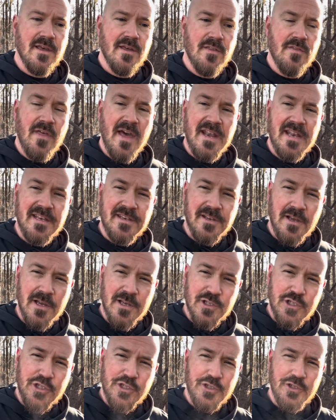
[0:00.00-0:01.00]
that it
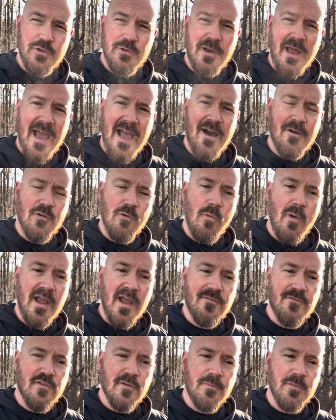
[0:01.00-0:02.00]
does shoot out
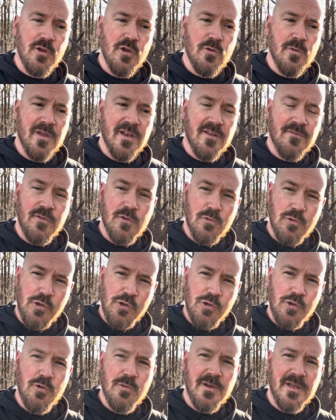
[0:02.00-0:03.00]
away from you, and if you
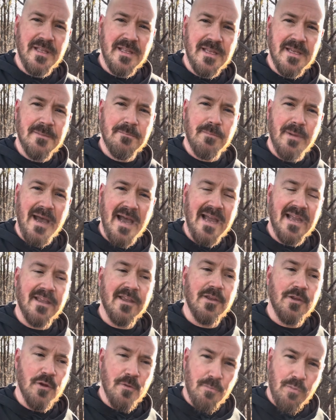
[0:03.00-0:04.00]
shoot and get back,
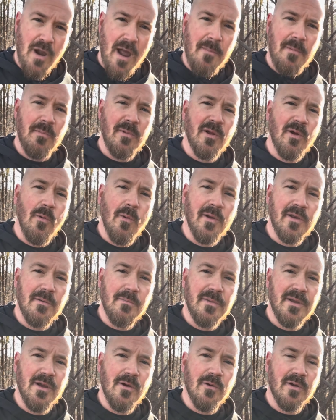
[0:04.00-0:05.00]
you're probably going to
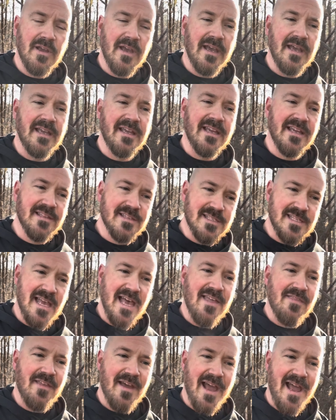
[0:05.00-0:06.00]
be okay.
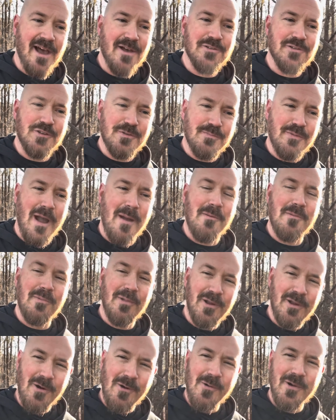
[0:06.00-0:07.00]
Inside the house, you're
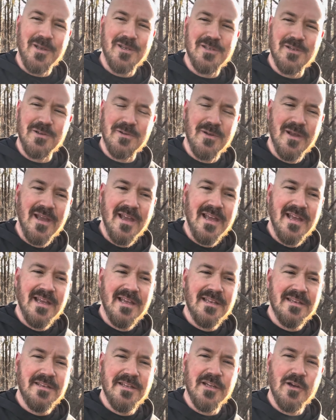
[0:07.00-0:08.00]
probably going to
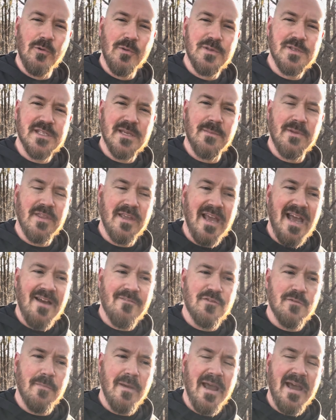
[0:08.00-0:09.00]
deal with some of the
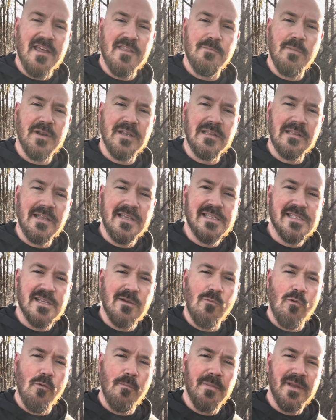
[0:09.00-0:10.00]
aftermath, but at least
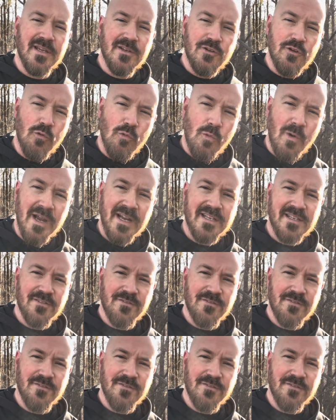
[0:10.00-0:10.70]
it won't be a direct